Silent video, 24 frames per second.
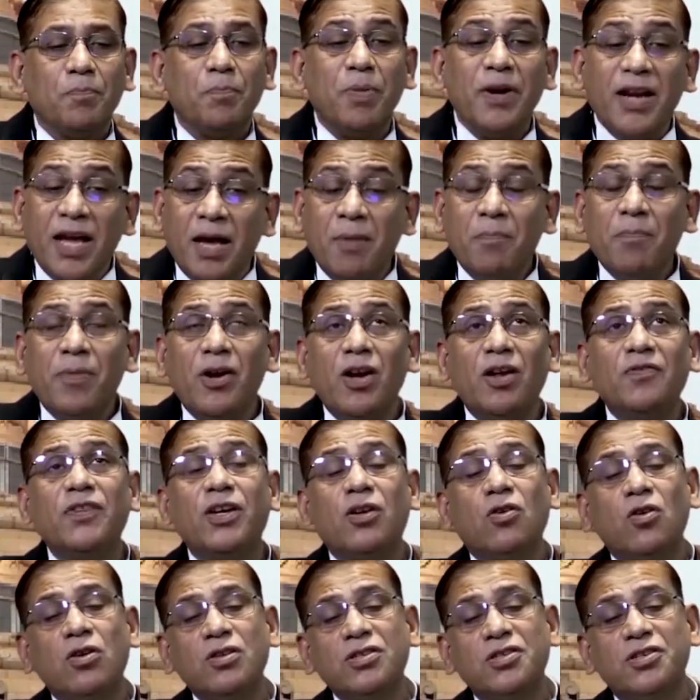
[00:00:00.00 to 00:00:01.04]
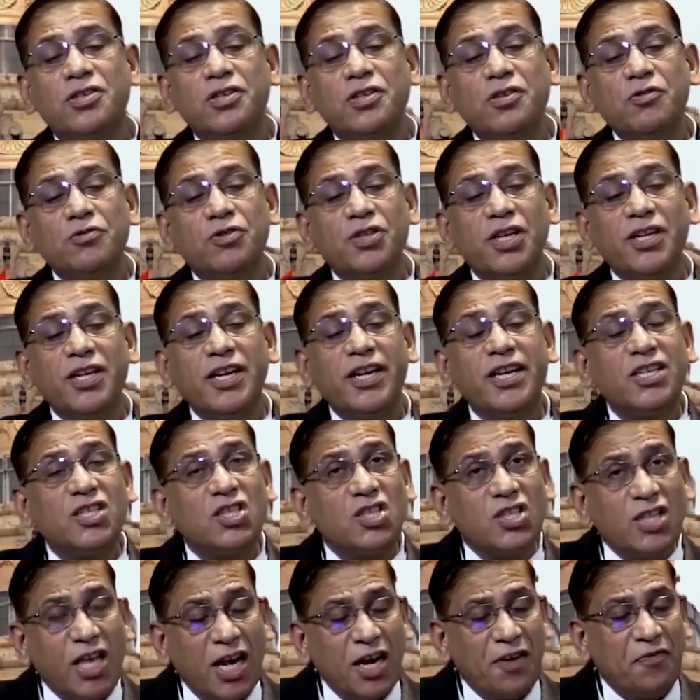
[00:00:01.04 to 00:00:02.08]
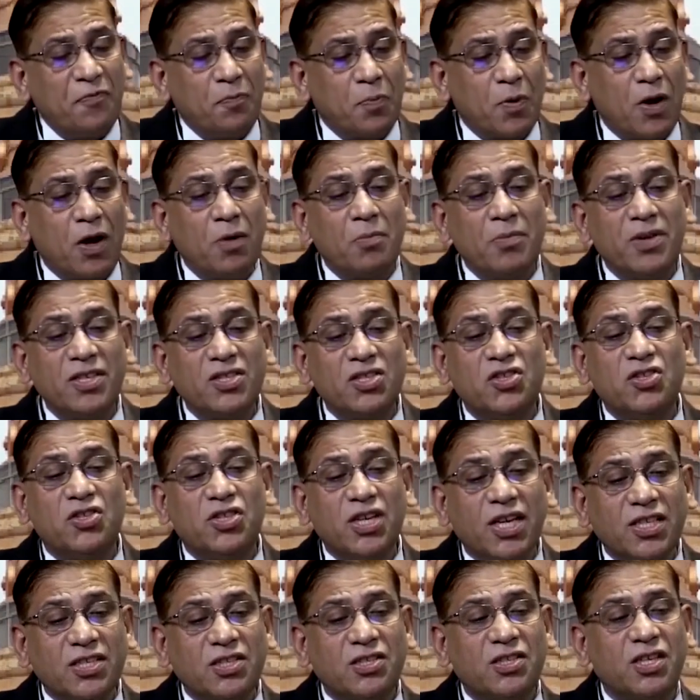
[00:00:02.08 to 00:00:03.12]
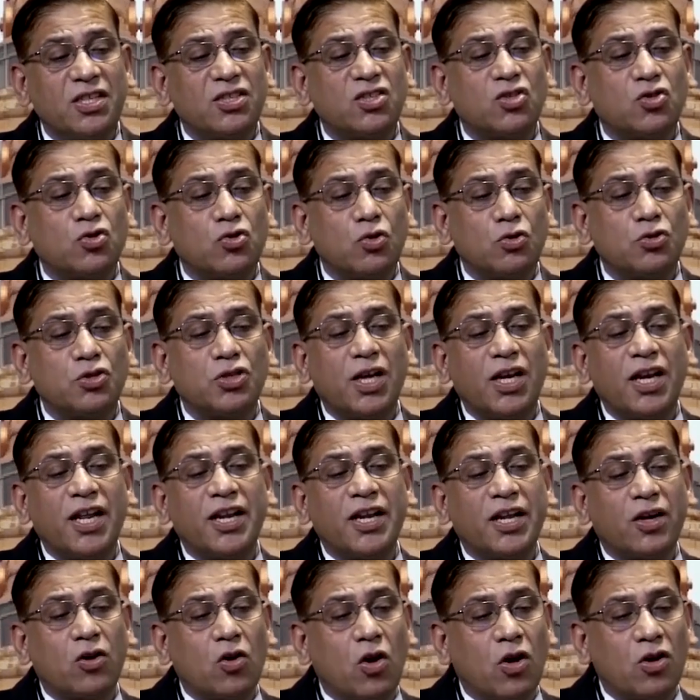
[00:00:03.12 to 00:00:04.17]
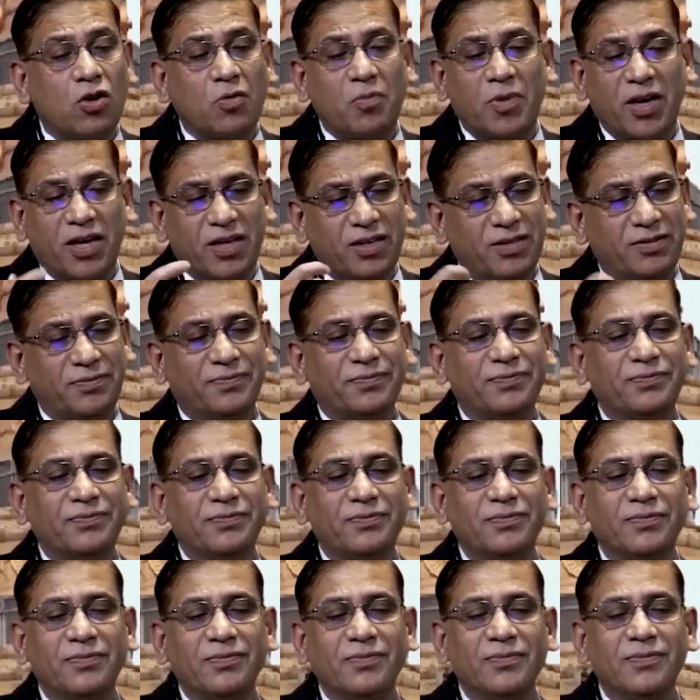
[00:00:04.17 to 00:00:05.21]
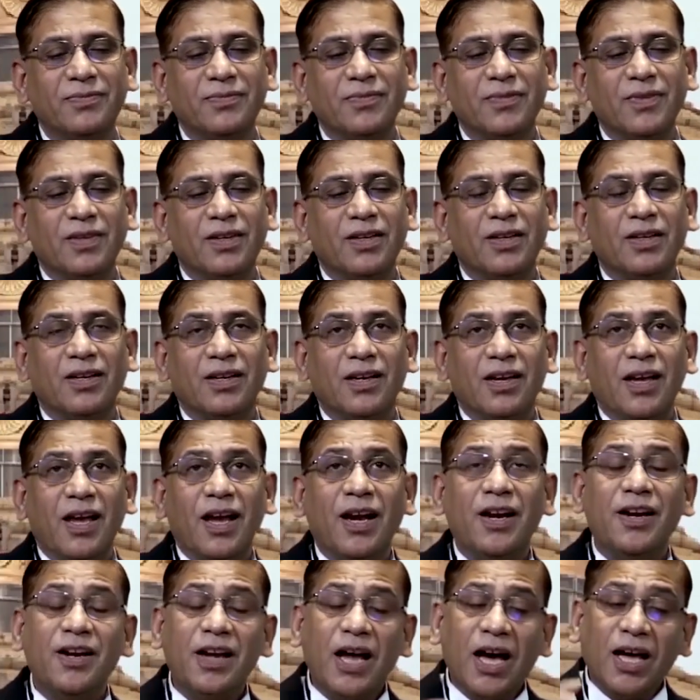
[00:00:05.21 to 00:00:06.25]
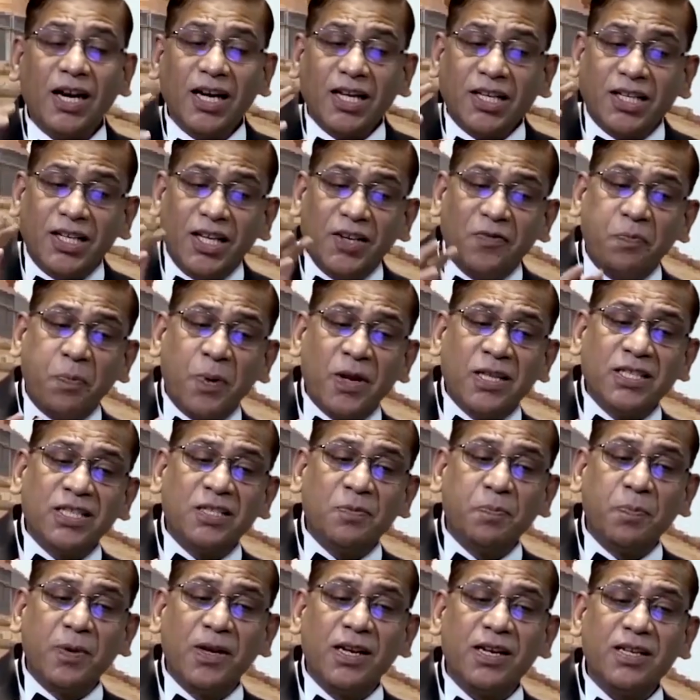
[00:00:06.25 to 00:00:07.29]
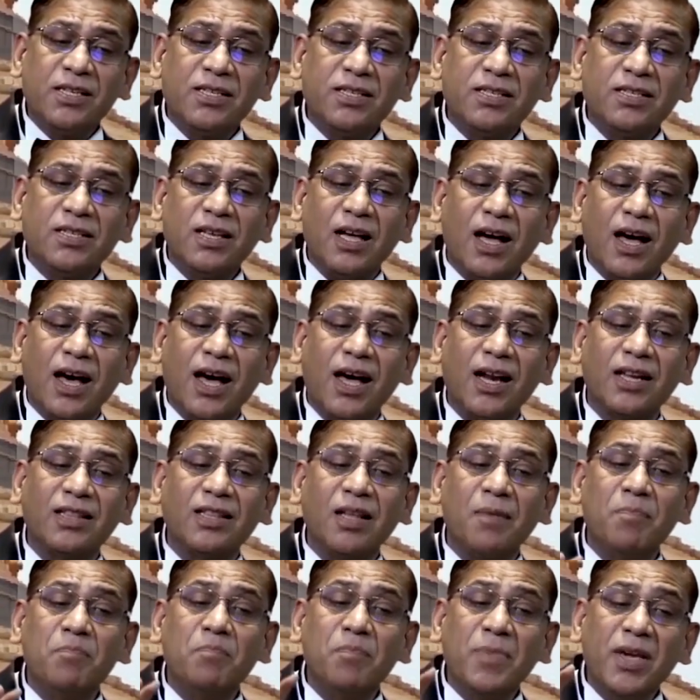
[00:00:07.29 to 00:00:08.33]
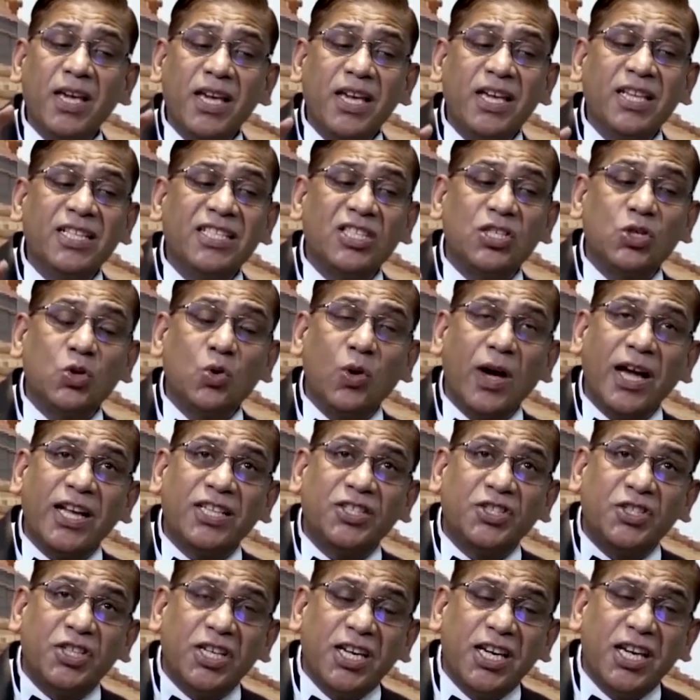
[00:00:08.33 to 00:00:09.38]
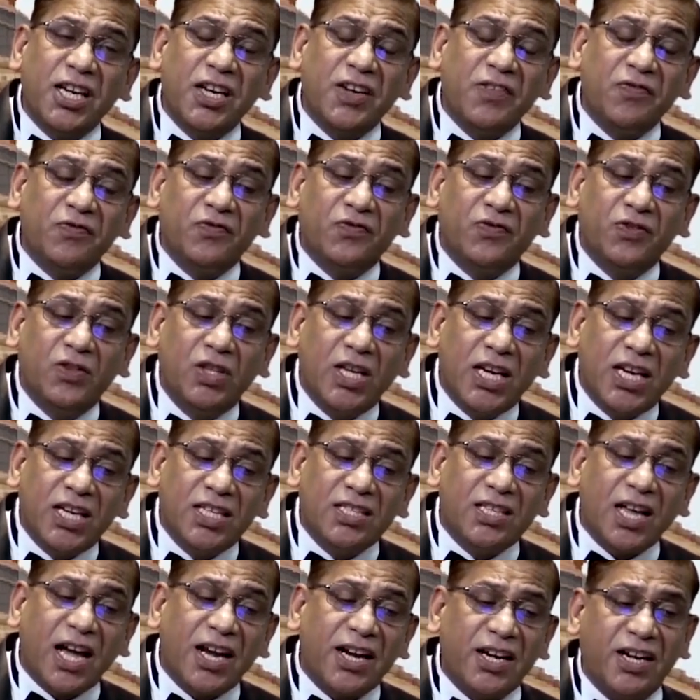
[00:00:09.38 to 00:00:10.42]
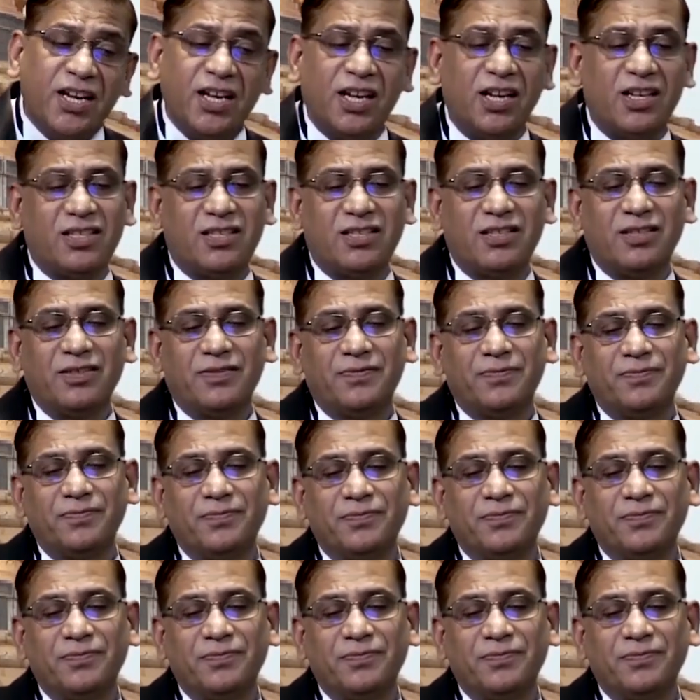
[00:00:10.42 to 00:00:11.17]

Preamble of the Constitution itself promised justice, social and economic. And directive principles are the means to achieve these ideals.